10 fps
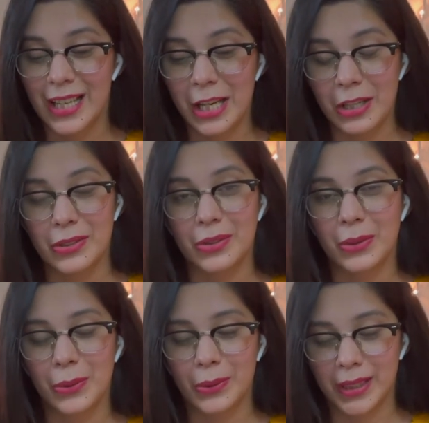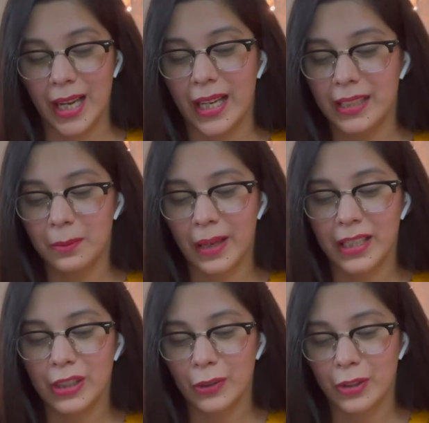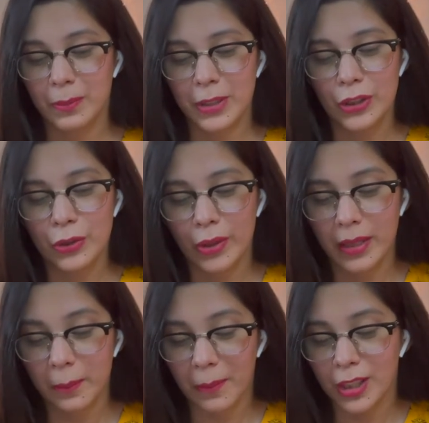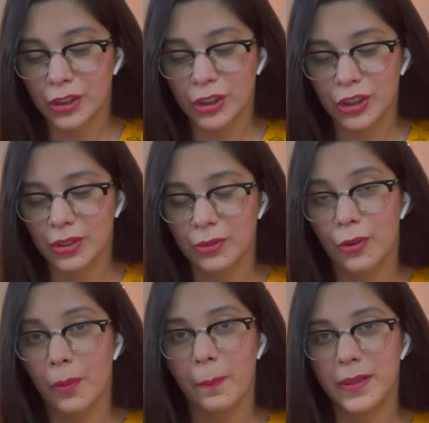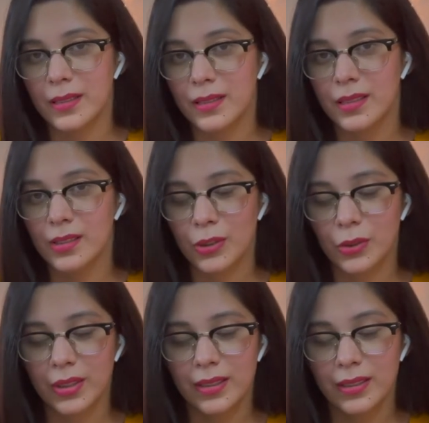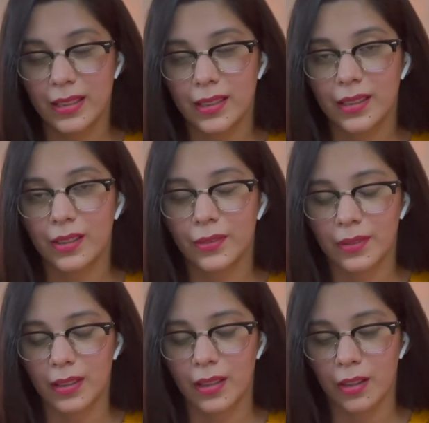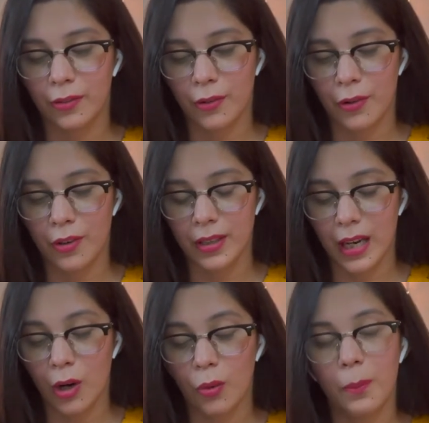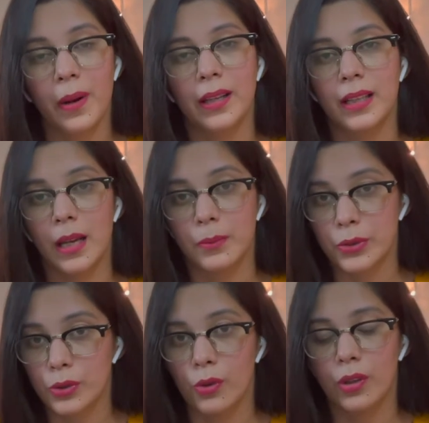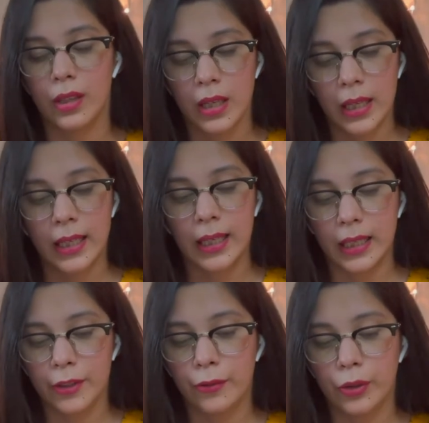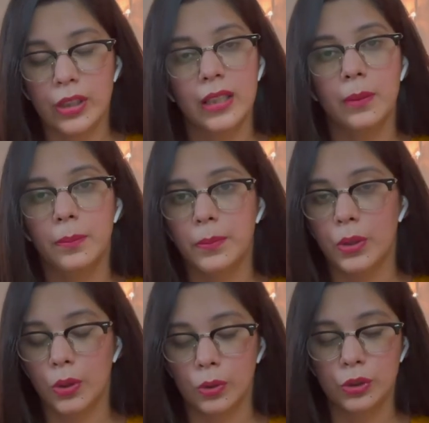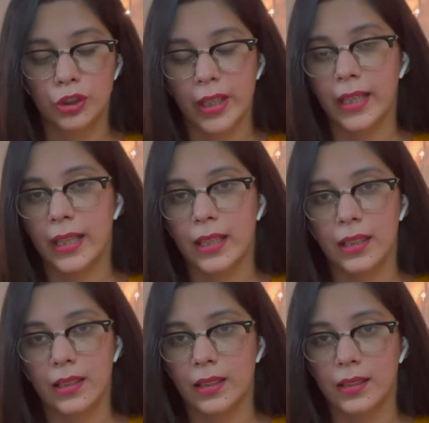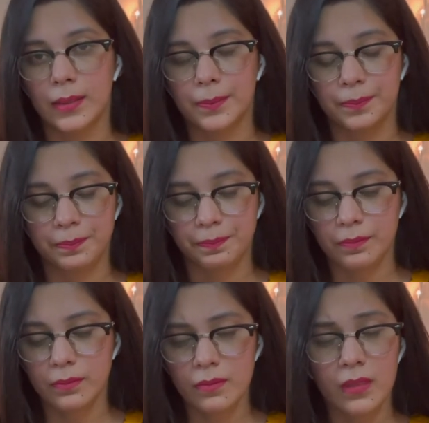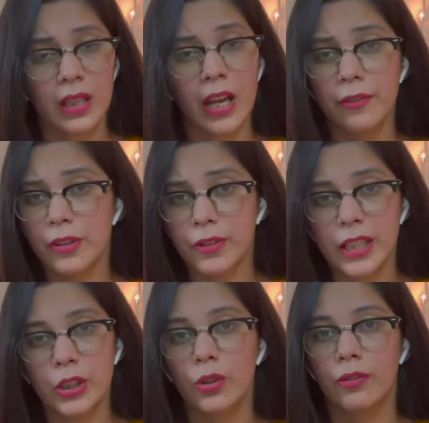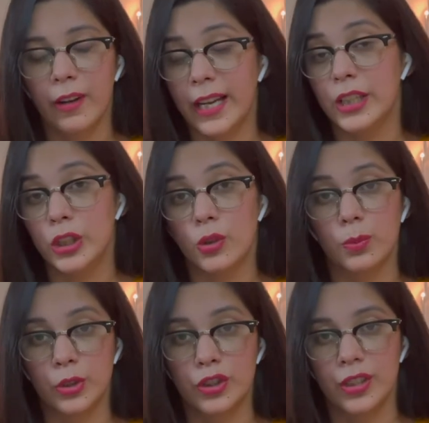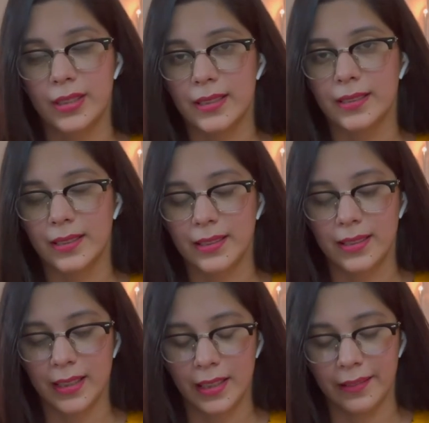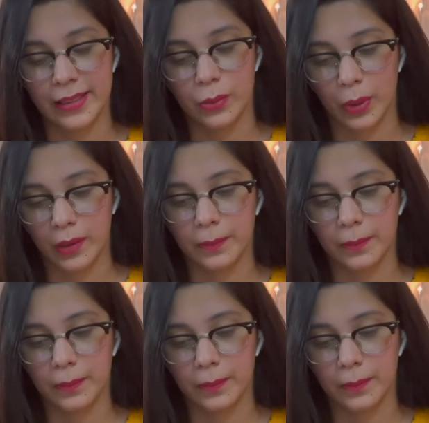So yeah, it might not be showing much for business students here for now, but I'm sure if you keep checking every week, you'll find new opportunities listed here as well.